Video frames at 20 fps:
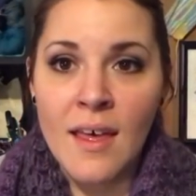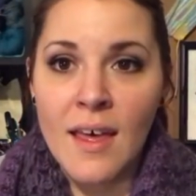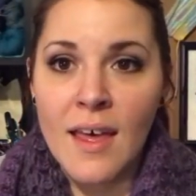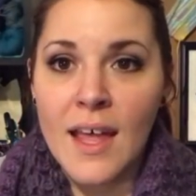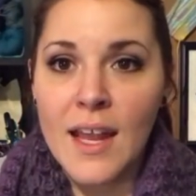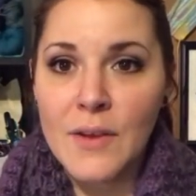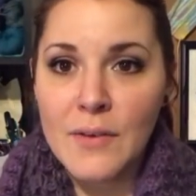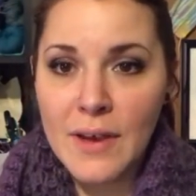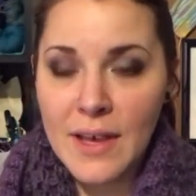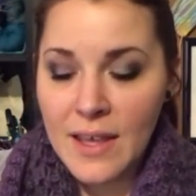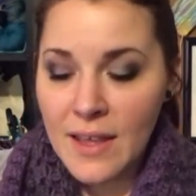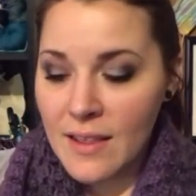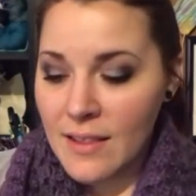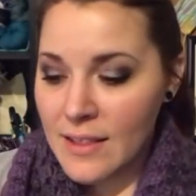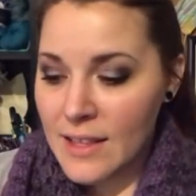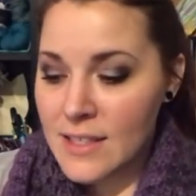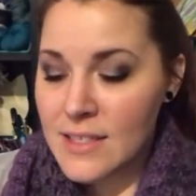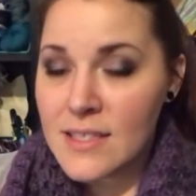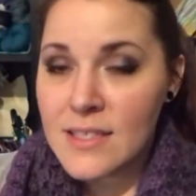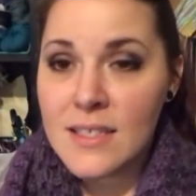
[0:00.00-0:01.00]
Anyway,
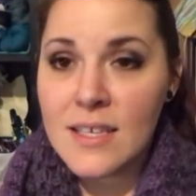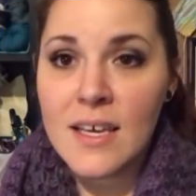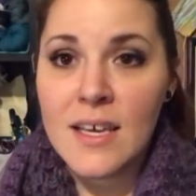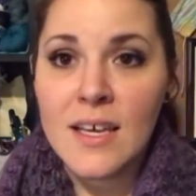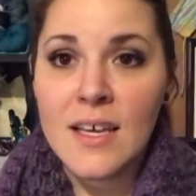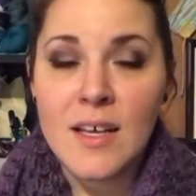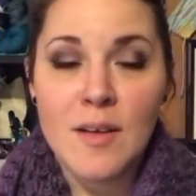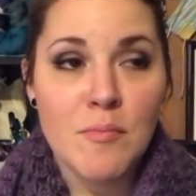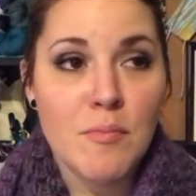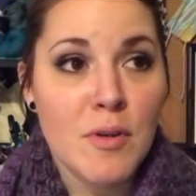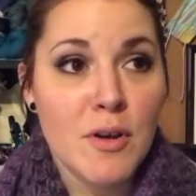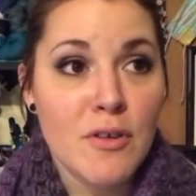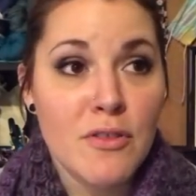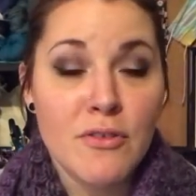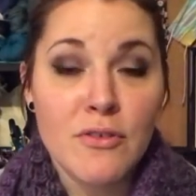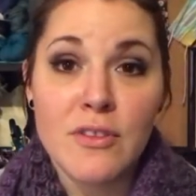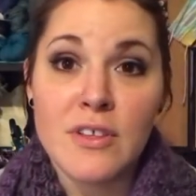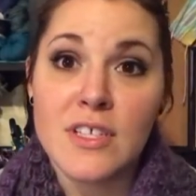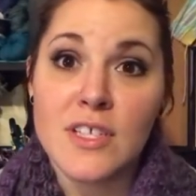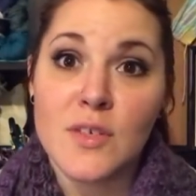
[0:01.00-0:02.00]
let's burn
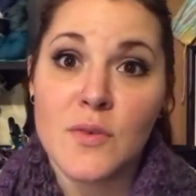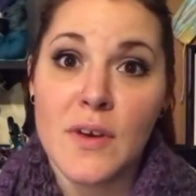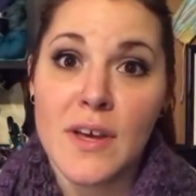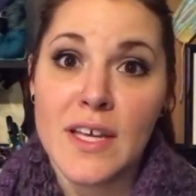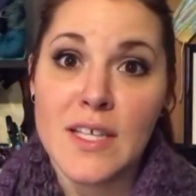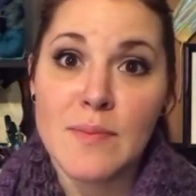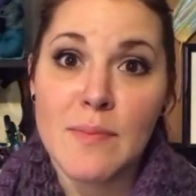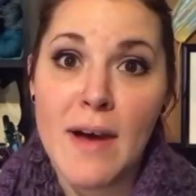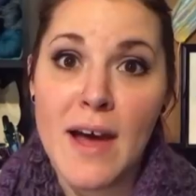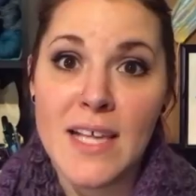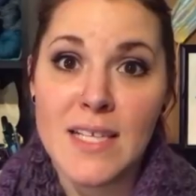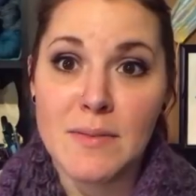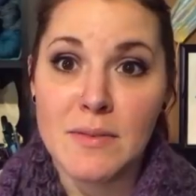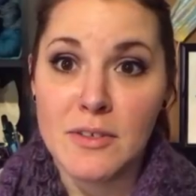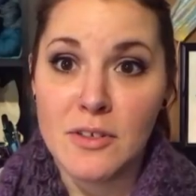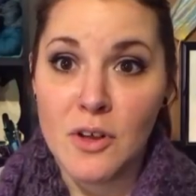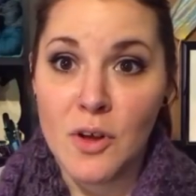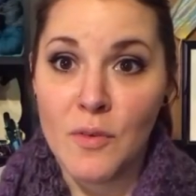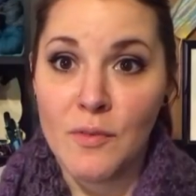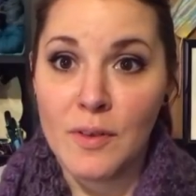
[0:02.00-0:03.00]
through this as quick as possible,
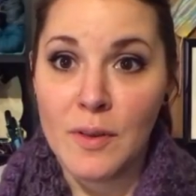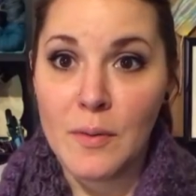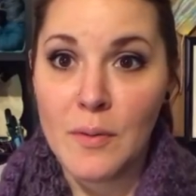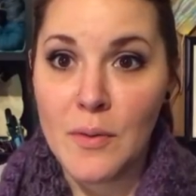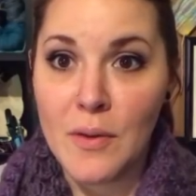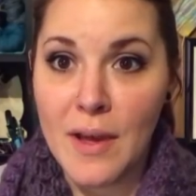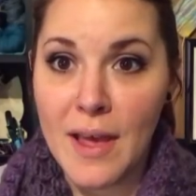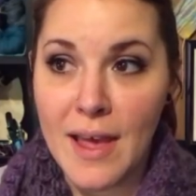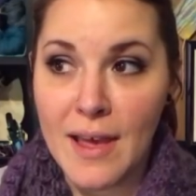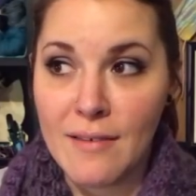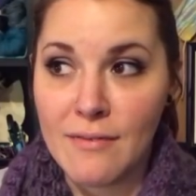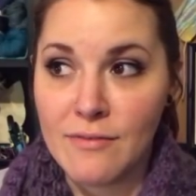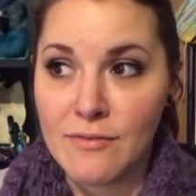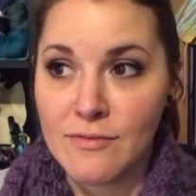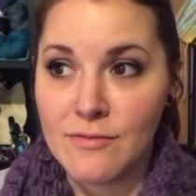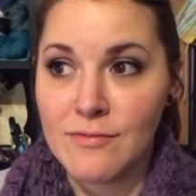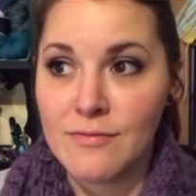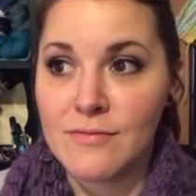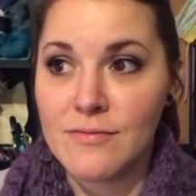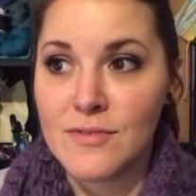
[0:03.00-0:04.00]
and hopefully we won't have
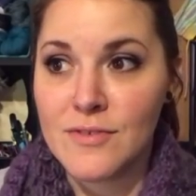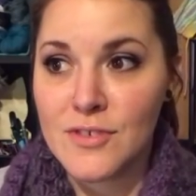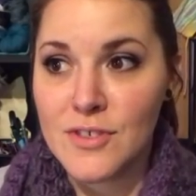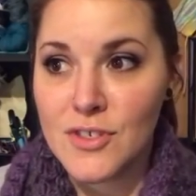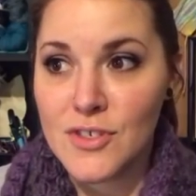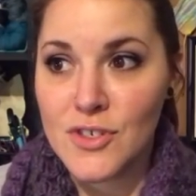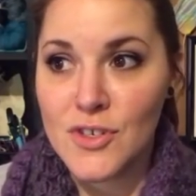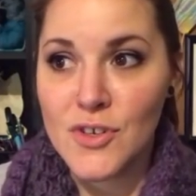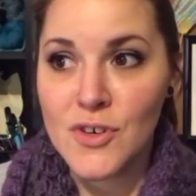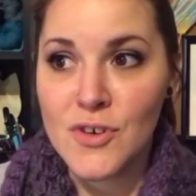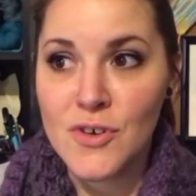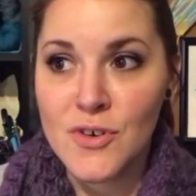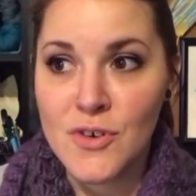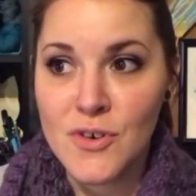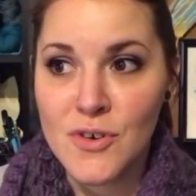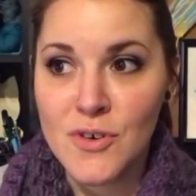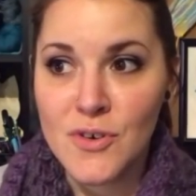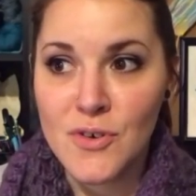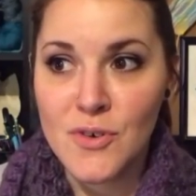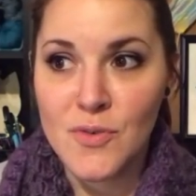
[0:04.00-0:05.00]

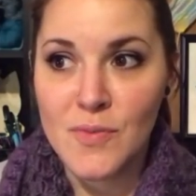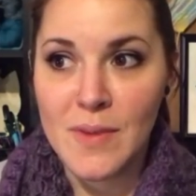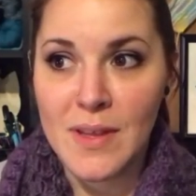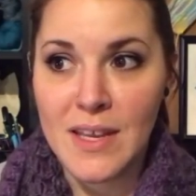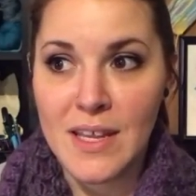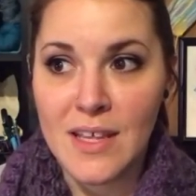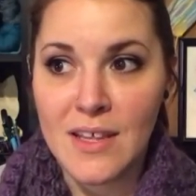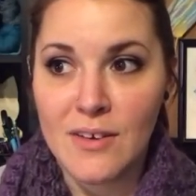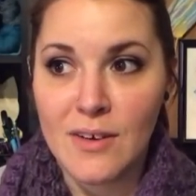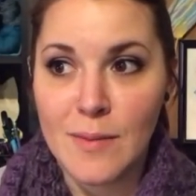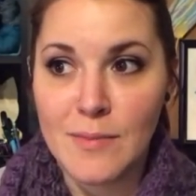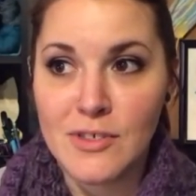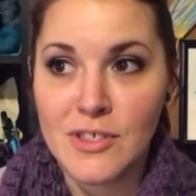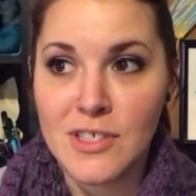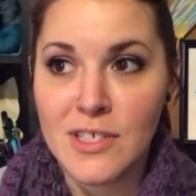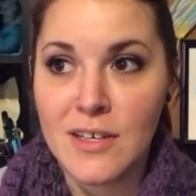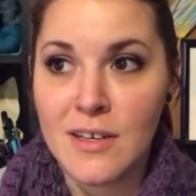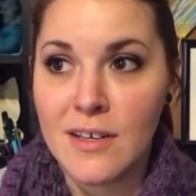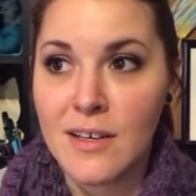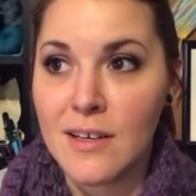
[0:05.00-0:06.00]
too many interruptions.
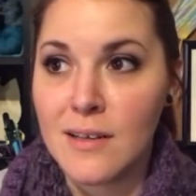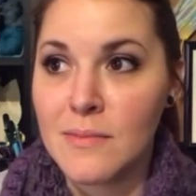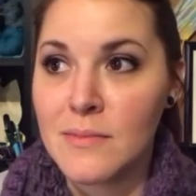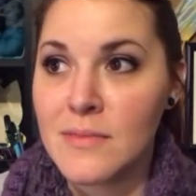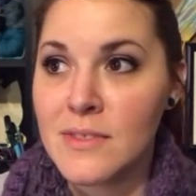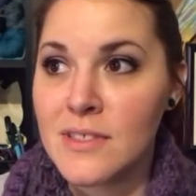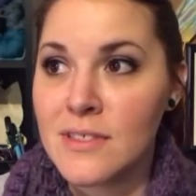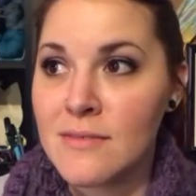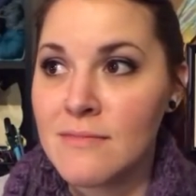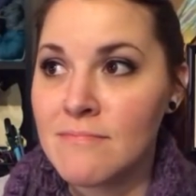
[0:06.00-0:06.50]
Here he comes.